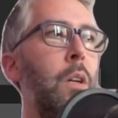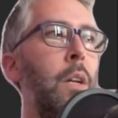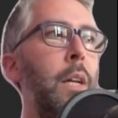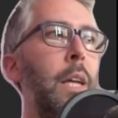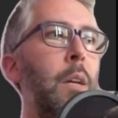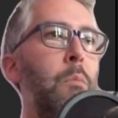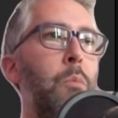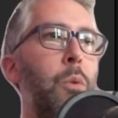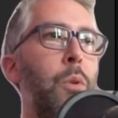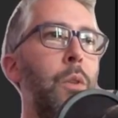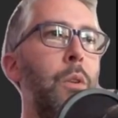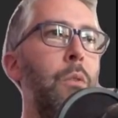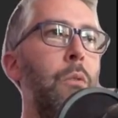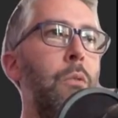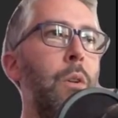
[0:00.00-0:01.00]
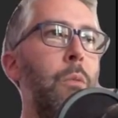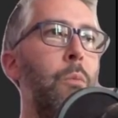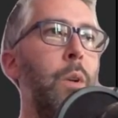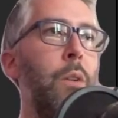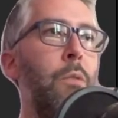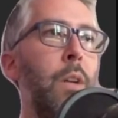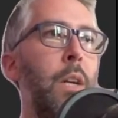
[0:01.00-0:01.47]
input that we
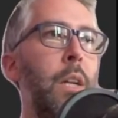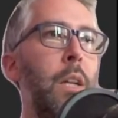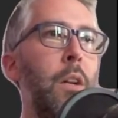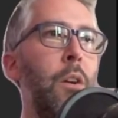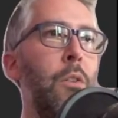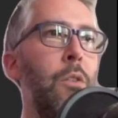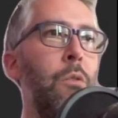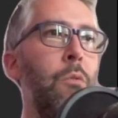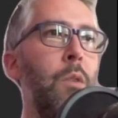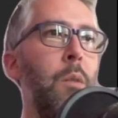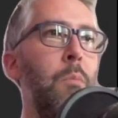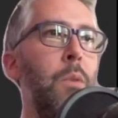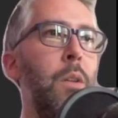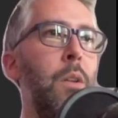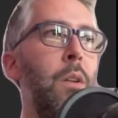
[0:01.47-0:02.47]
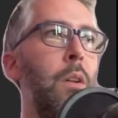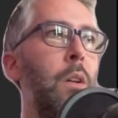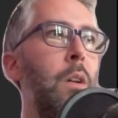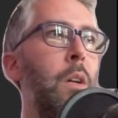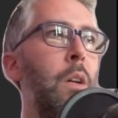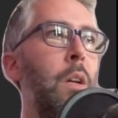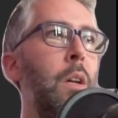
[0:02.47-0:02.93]
created in our script.
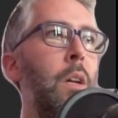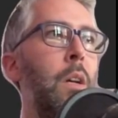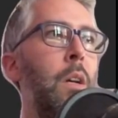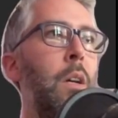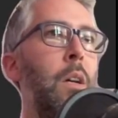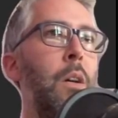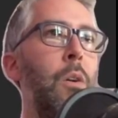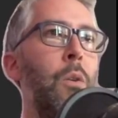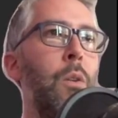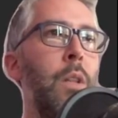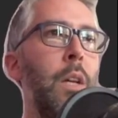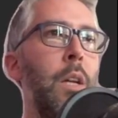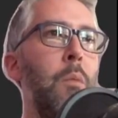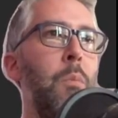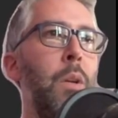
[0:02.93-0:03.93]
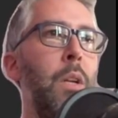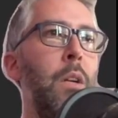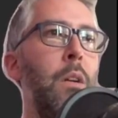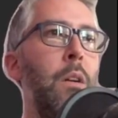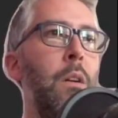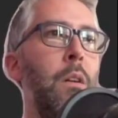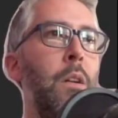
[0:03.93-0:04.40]
Hook that up
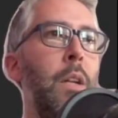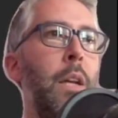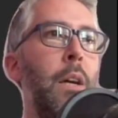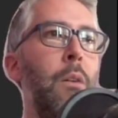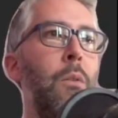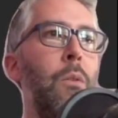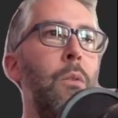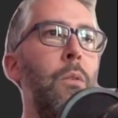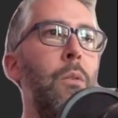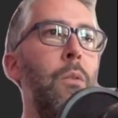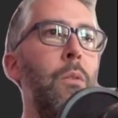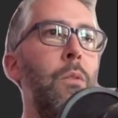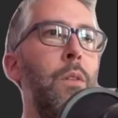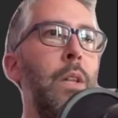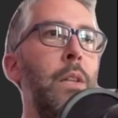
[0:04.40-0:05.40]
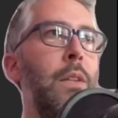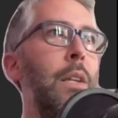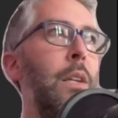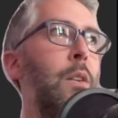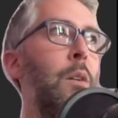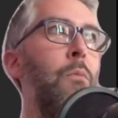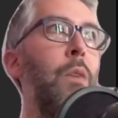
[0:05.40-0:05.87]
here. Now, let's say
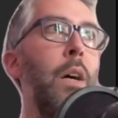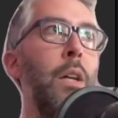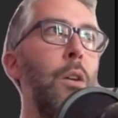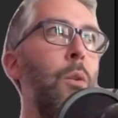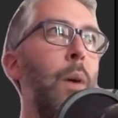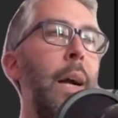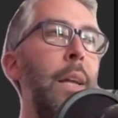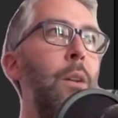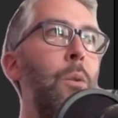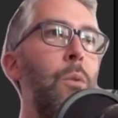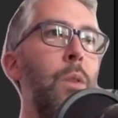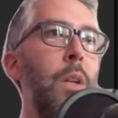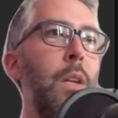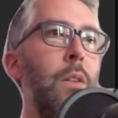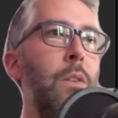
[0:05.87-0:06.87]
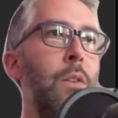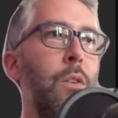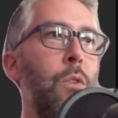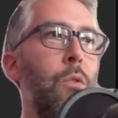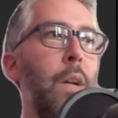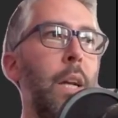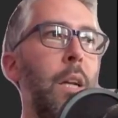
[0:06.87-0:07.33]
some value, I know that it's a
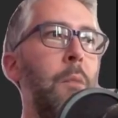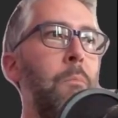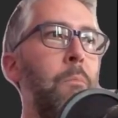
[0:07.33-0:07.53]
string,